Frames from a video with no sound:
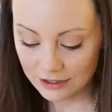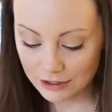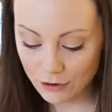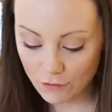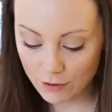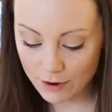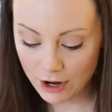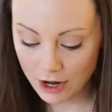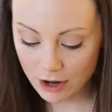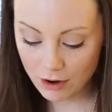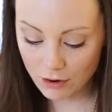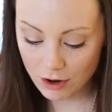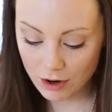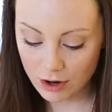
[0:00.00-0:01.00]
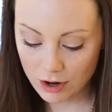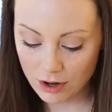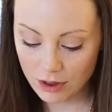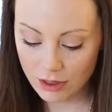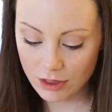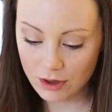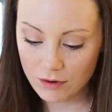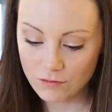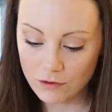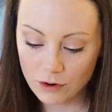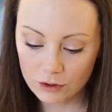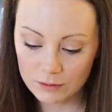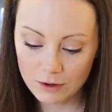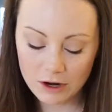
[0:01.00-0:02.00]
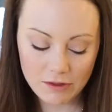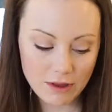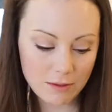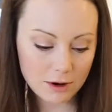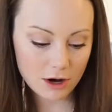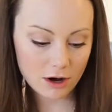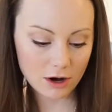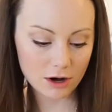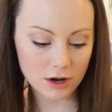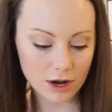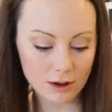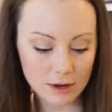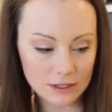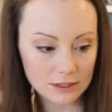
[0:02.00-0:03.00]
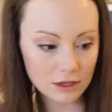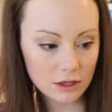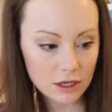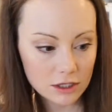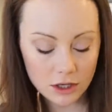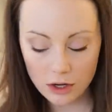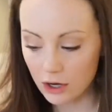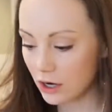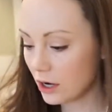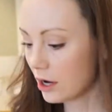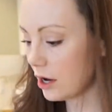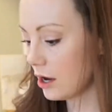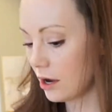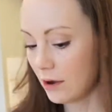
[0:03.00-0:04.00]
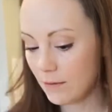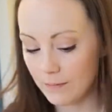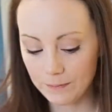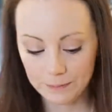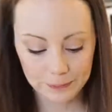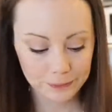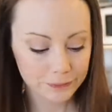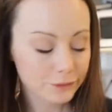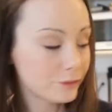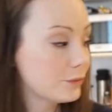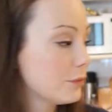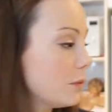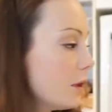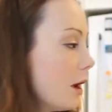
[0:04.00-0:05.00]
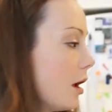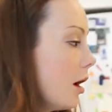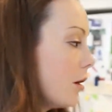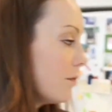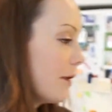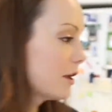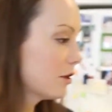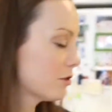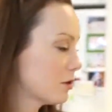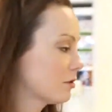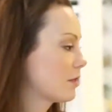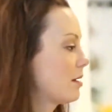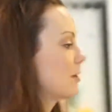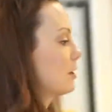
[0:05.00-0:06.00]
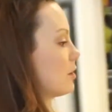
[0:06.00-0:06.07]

So for my rosemary lemon curd, I basically took a regular lemon